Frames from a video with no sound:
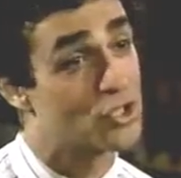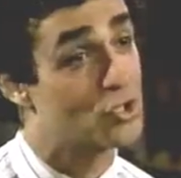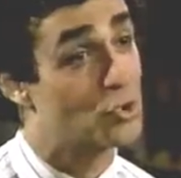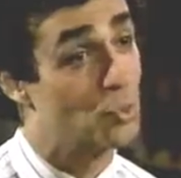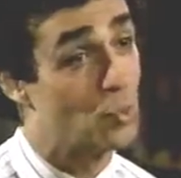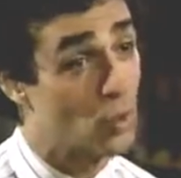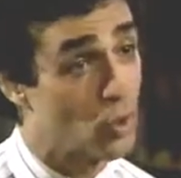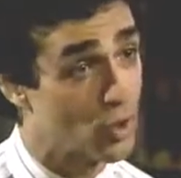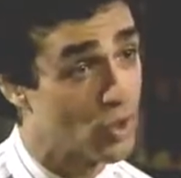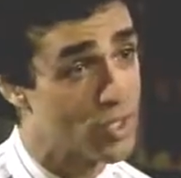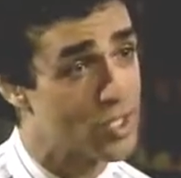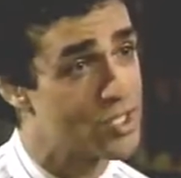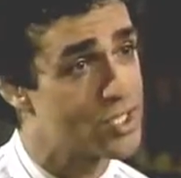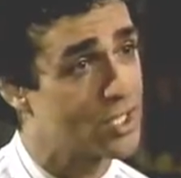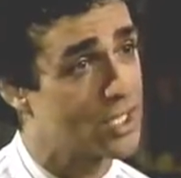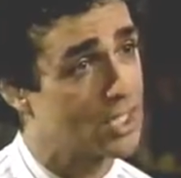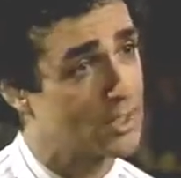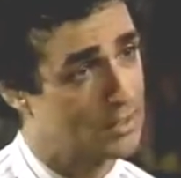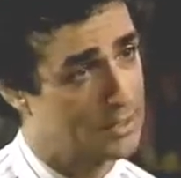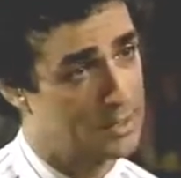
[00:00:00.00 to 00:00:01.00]
Just the word
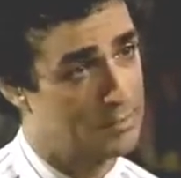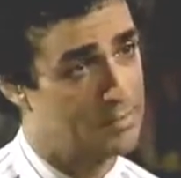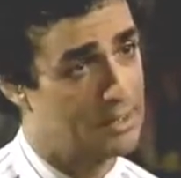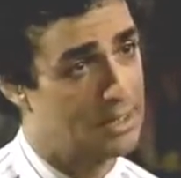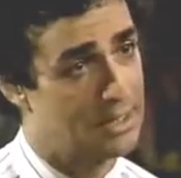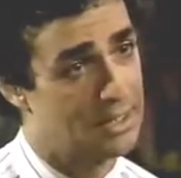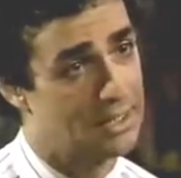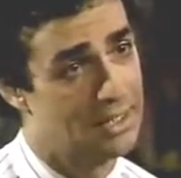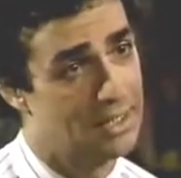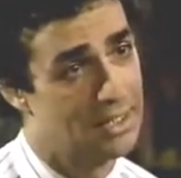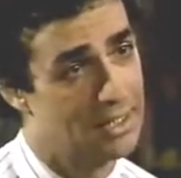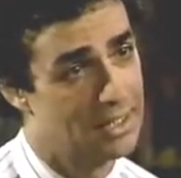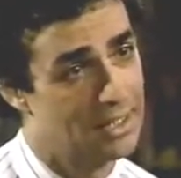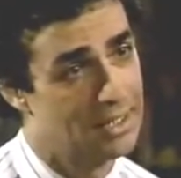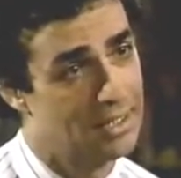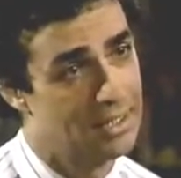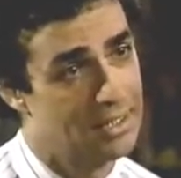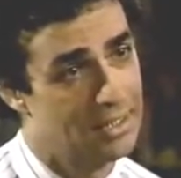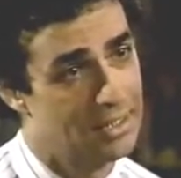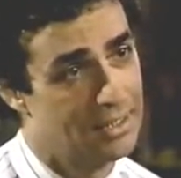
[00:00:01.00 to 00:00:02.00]
is scary to me.
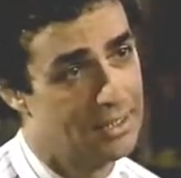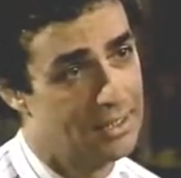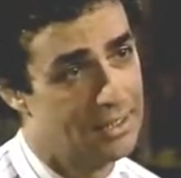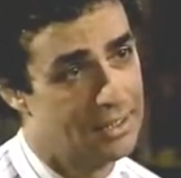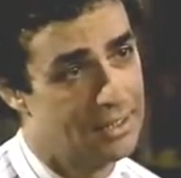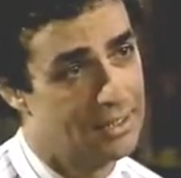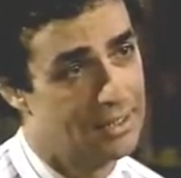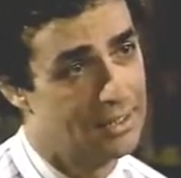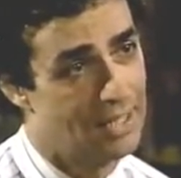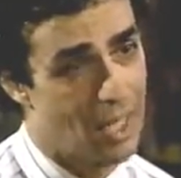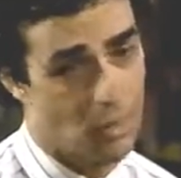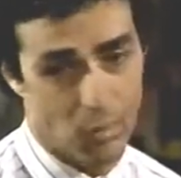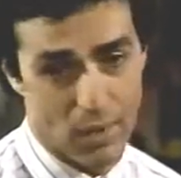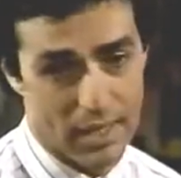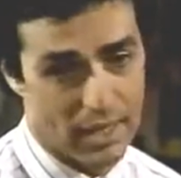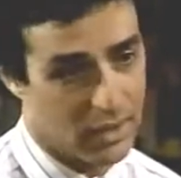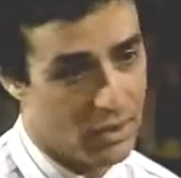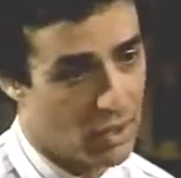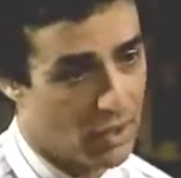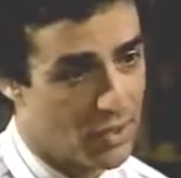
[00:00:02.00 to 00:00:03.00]
I
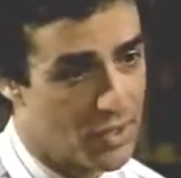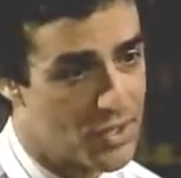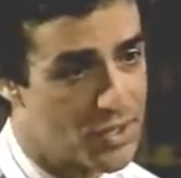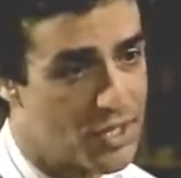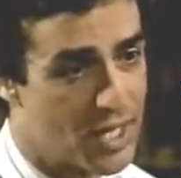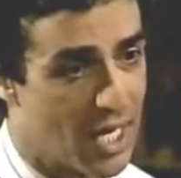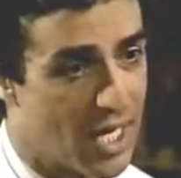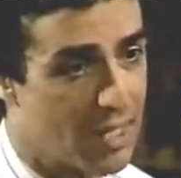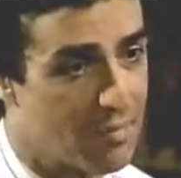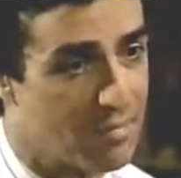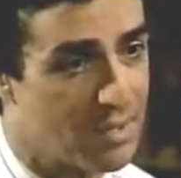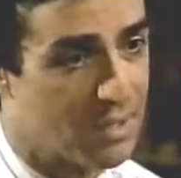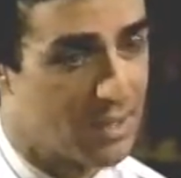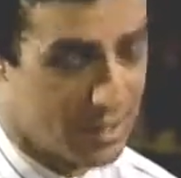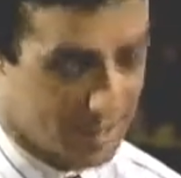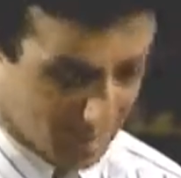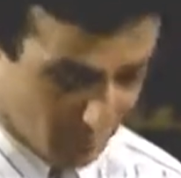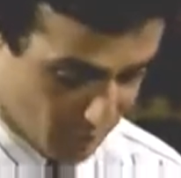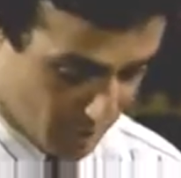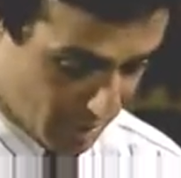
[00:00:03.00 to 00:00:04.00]
waited all this time
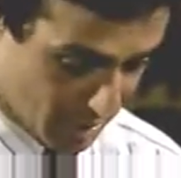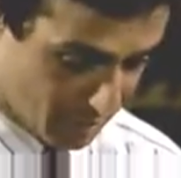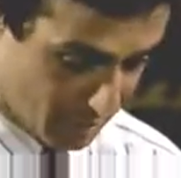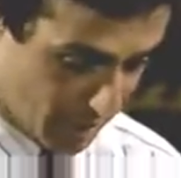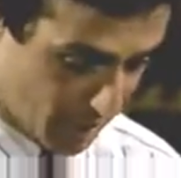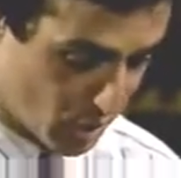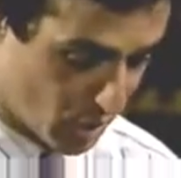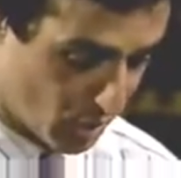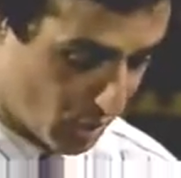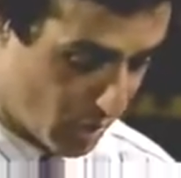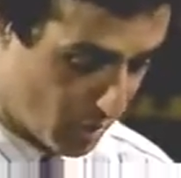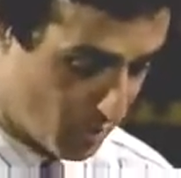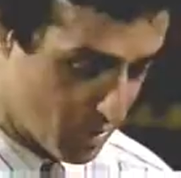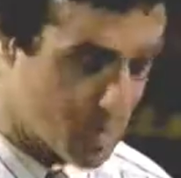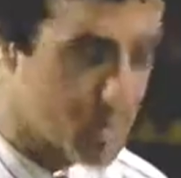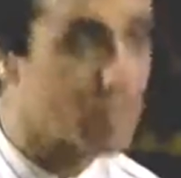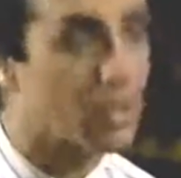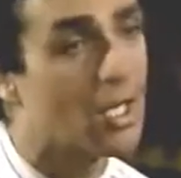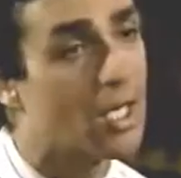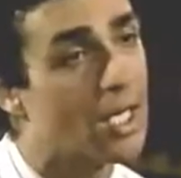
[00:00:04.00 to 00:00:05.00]
because I wanted to make sure I
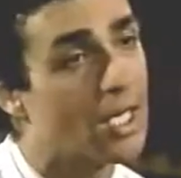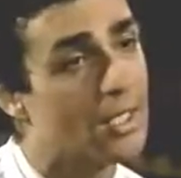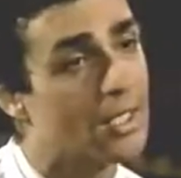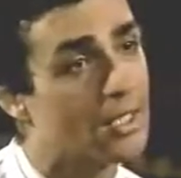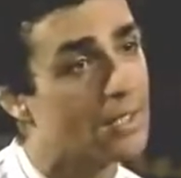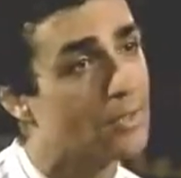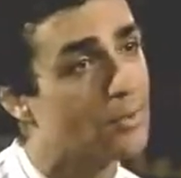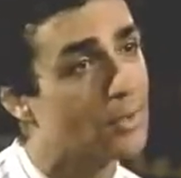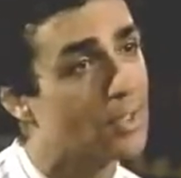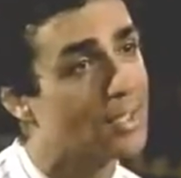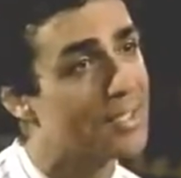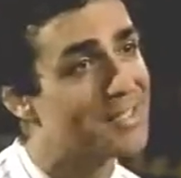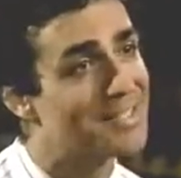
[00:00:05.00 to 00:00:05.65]
wasn't lying